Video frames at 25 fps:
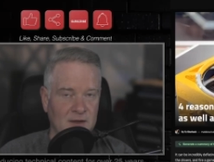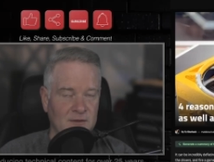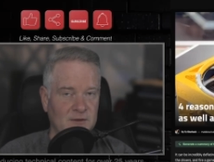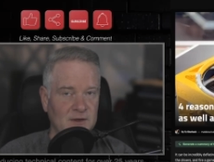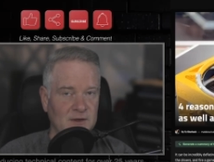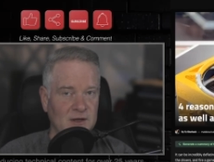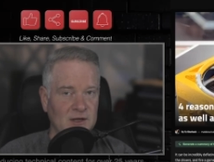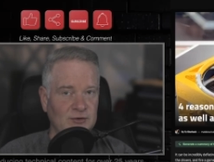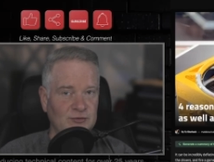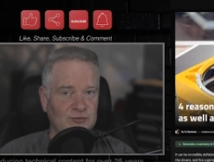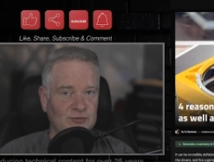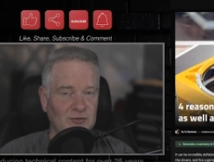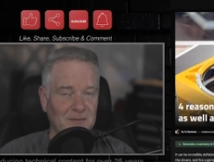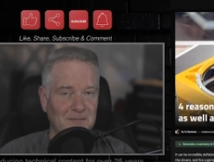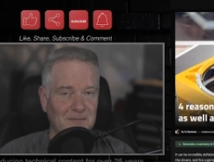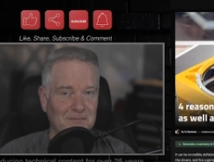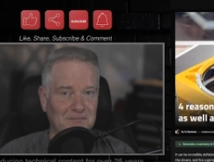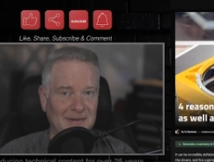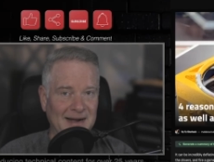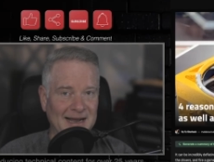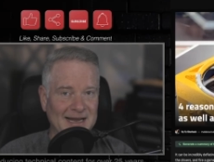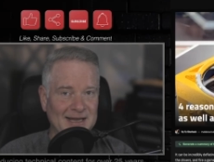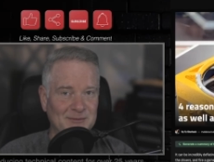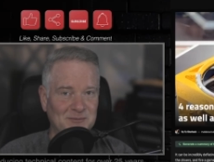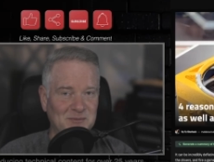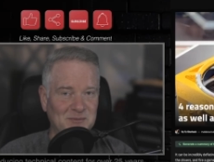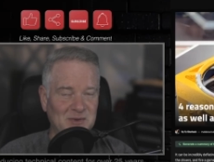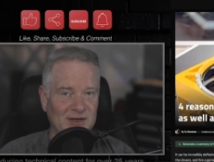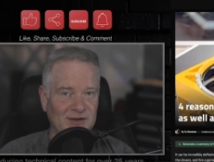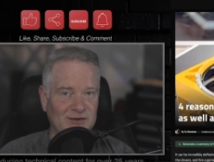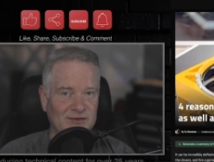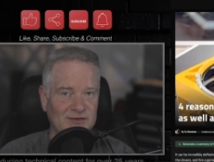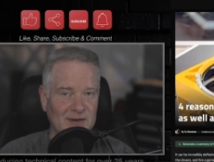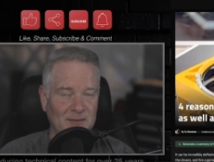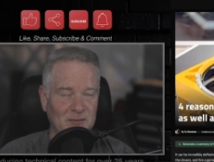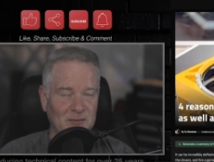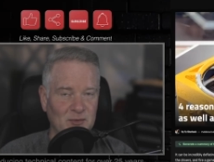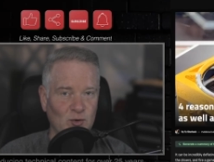These might be
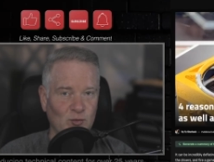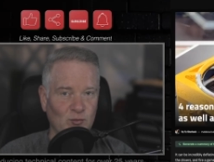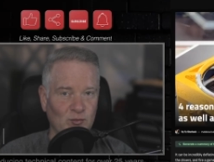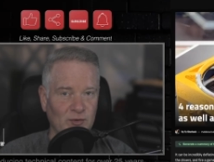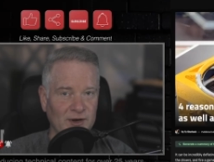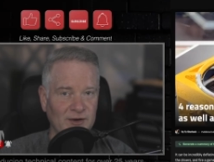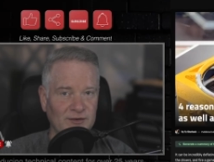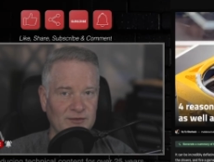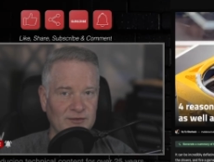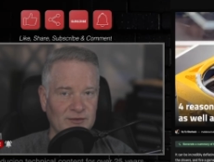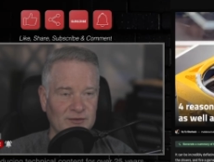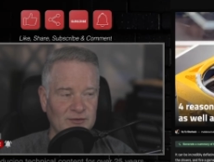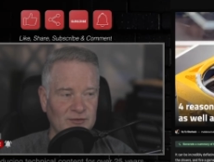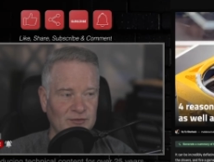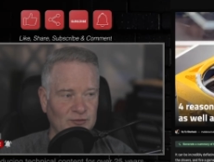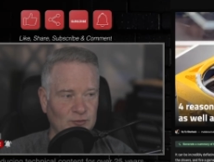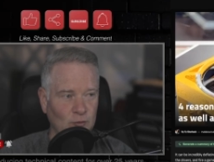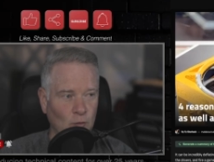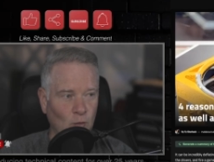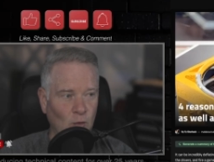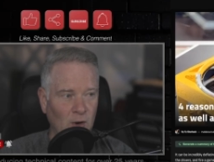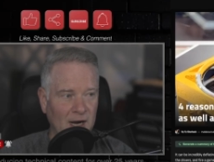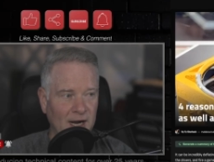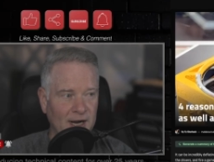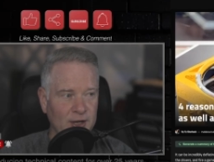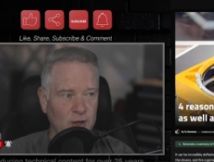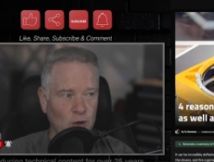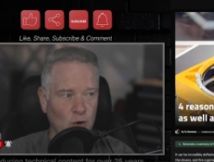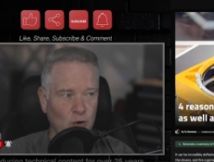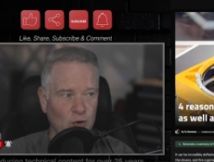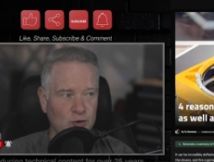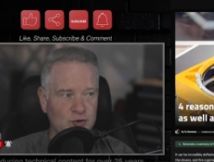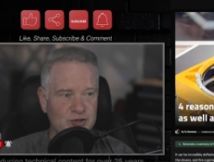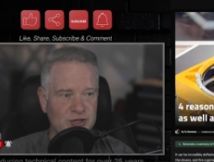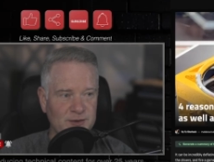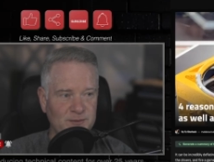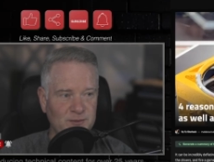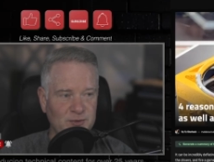some of the reasons why your
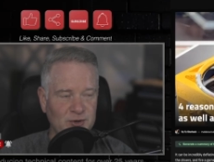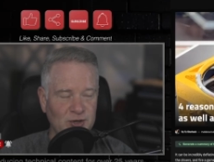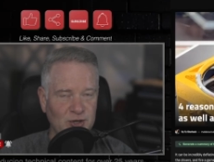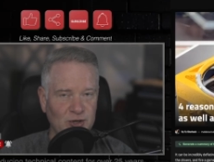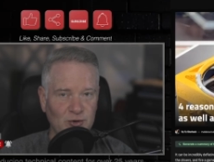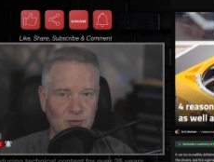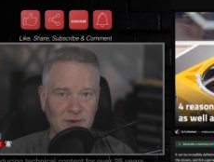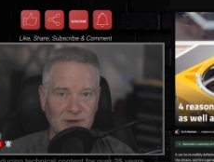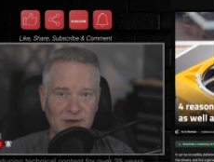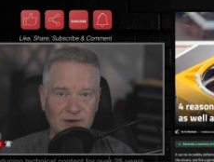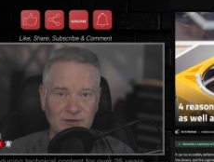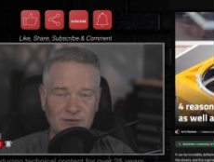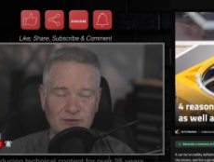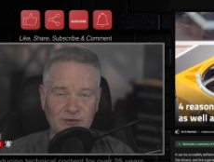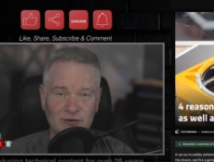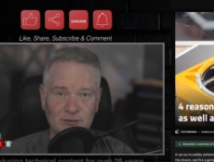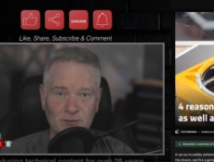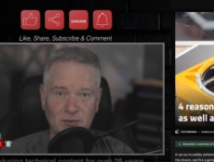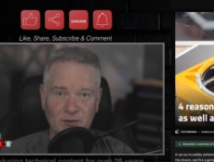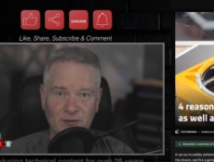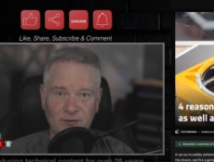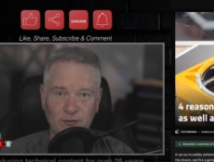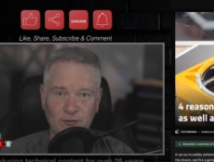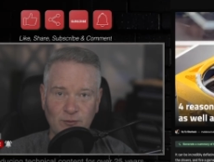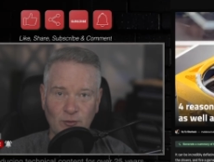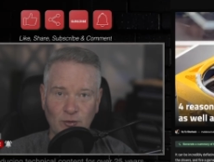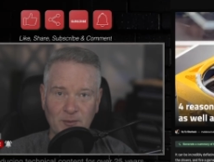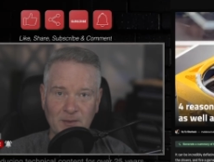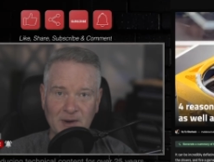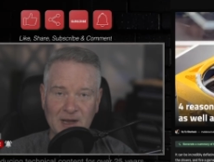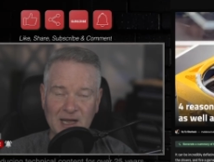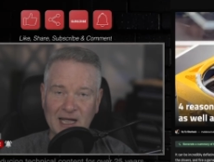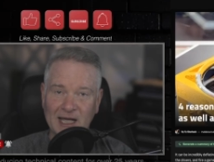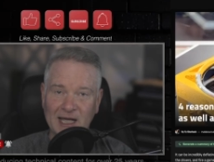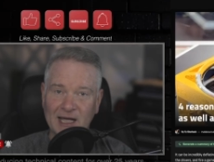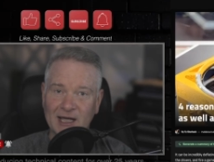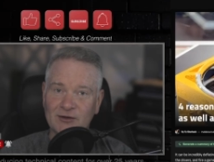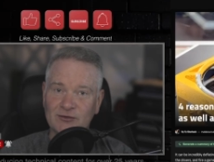GPU isn't
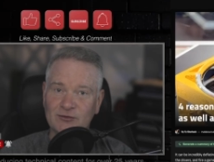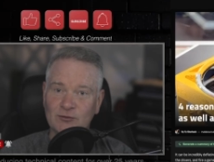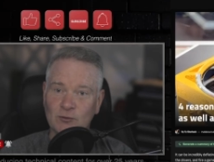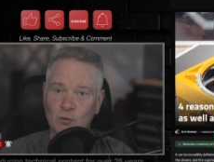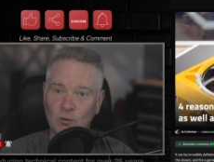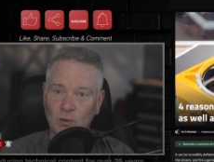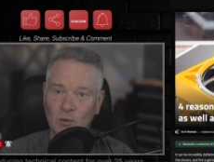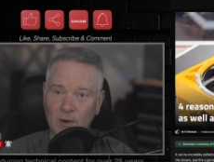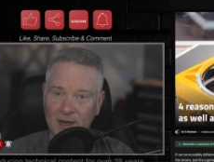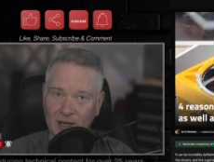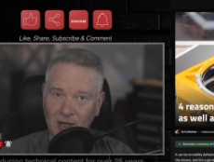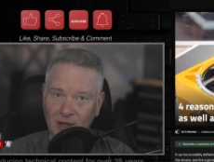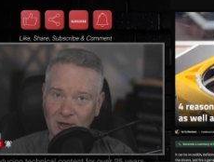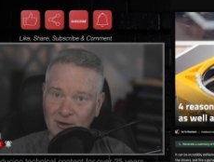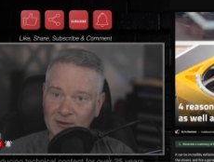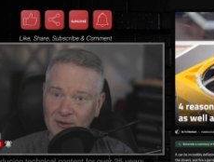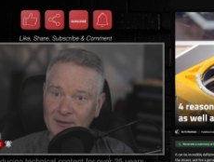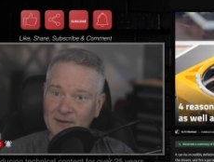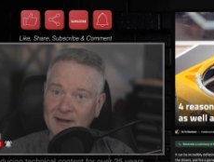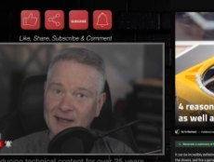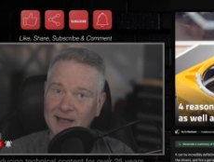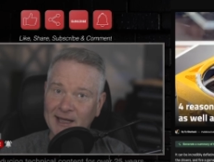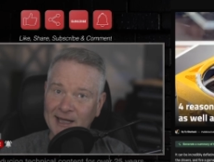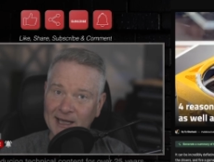performing as well